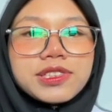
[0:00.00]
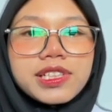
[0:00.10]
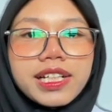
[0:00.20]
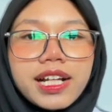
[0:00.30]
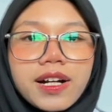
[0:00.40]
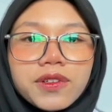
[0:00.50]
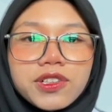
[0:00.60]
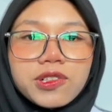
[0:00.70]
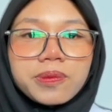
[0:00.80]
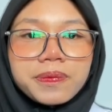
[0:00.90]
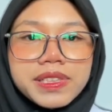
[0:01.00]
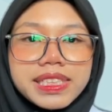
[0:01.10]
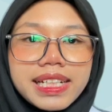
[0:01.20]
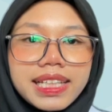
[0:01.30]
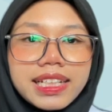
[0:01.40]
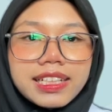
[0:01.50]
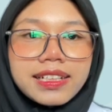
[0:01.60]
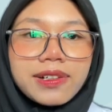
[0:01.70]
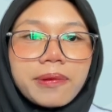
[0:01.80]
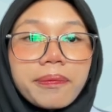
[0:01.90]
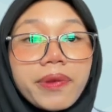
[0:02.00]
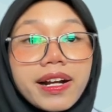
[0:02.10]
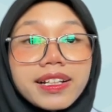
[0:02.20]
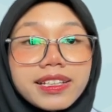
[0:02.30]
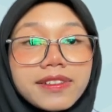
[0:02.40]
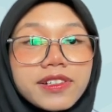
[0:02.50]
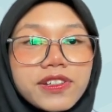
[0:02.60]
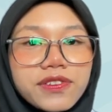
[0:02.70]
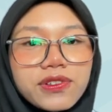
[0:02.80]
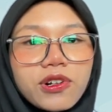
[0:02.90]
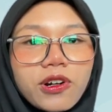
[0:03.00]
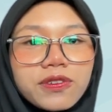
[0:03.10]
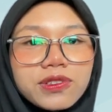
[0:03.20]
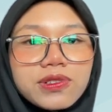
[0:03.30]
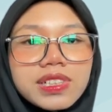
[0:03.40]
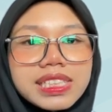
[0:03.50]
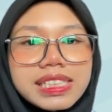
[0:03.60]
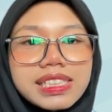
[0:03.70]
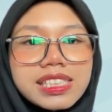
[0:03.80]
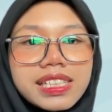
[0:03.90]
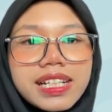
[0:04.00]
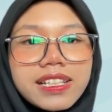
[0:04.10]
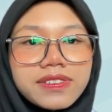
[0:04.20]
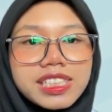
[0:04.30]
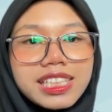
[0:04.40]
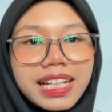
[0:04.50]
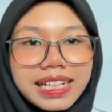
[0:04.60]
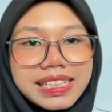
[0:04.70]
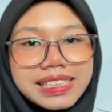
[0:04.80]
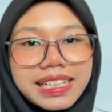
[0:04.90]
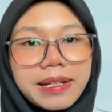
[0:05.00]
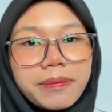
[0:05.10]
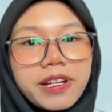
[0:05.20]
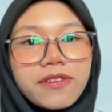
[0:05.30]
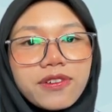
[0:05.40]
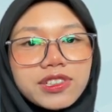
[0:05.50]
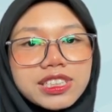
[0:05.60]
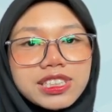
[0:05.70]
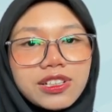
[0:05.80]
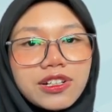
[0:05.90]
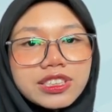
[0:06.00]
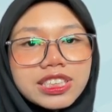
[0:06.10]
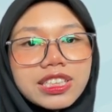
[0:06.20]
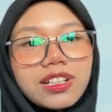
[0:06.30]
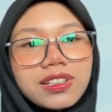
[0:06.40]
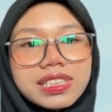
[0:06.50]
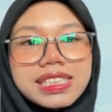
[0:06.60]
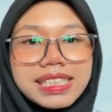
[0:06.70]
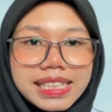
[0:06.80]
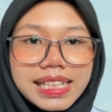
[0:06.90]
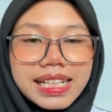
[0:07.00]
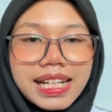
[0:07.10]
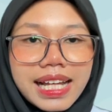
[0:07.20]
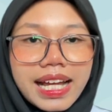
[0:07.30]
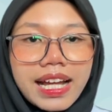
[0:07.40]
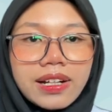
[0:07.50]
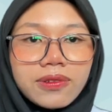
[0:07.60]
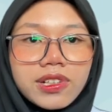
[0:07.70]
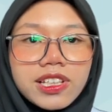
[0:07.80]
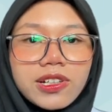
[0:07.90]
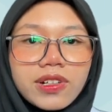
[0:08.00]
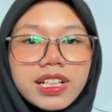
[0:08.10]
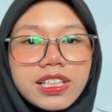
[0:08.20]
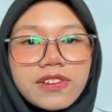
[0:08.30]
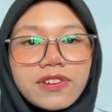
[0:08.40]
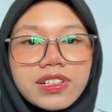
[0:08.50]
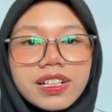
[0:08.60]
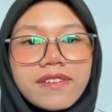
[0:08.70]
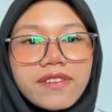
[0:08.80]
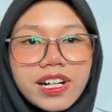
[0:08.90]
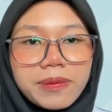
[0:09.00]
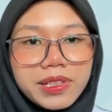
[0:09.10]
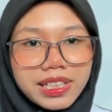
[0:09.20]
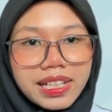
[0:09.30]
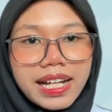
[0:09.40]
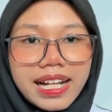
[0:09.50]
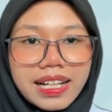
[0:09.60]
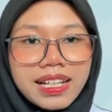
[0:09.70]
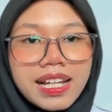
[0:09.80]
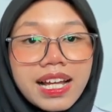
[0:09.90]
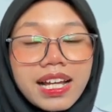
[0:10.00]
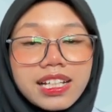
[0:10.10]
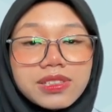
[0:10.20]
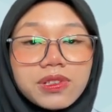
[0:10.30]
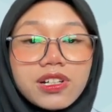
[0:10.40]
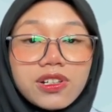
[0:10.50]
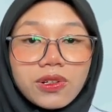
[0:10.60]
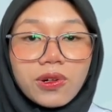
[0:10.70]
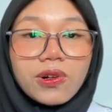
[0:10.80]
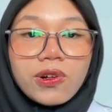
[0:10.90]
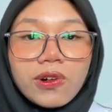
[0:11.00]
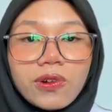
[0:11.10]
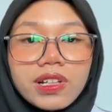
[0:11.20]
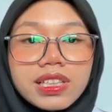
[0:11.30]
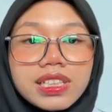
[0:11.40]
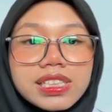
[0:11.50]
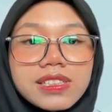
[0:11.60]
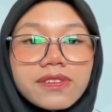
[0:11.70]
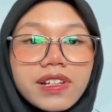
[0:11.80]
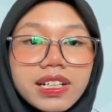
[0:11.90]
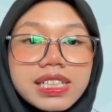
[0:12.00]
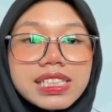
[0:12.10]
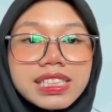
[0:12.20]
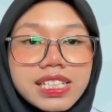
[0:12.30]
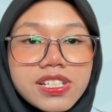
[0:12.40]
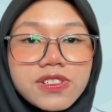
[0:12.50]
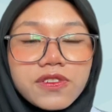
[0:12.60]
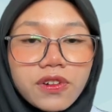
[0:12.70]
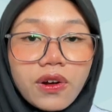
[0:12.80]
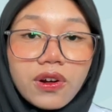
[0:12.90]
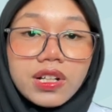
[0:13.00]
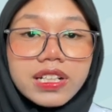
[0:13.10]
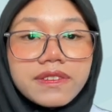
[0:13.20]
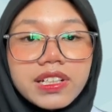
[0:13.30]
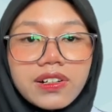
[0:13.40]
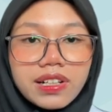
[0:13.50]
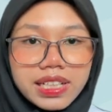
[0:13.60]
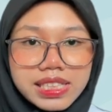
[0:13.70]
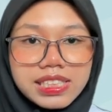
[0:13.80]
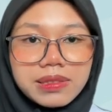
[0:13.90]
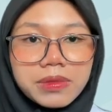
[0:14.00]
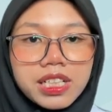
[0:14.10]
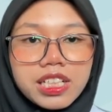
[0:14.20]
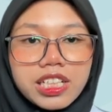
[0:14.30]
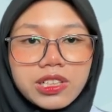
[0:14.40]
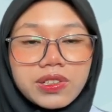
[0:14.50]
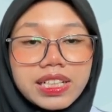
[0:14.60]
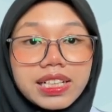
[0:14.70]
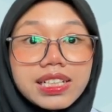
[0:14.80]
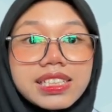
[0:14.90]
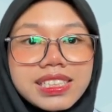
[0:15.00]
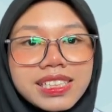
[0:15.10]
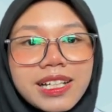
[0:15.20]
Today our group presenting a comparative review of two recent scientific studies that main focus on genotoxicity and water quality for the environmental health. As we all know, water is very essential for all living organisms, including us.